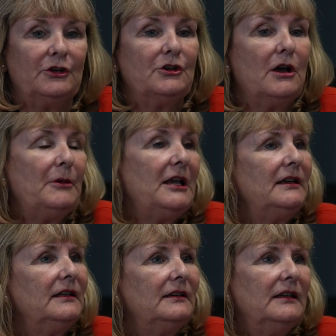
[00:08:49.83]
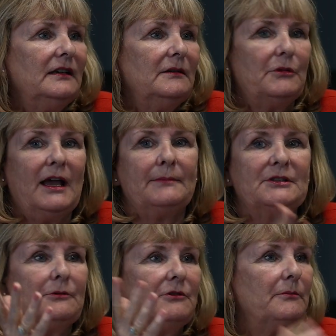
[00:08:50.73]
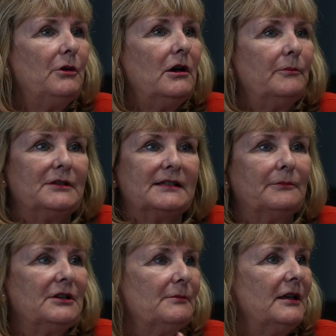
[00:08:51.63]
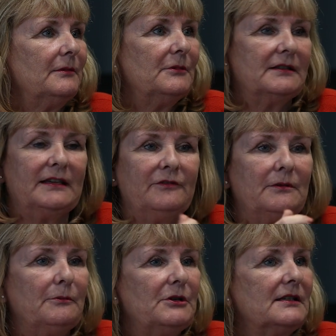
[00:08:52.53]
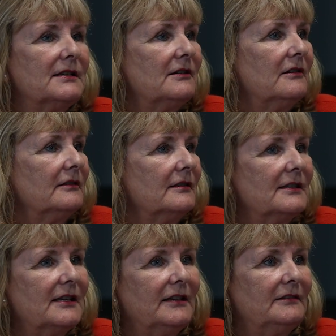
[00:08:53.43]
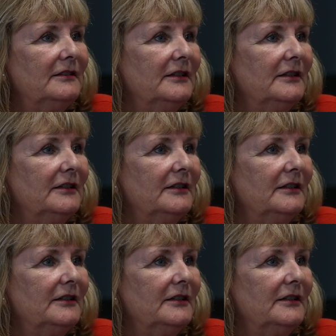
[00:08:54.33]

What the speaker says: come in and perhaps they were in a pub and somebody's met them and given them a business card and said,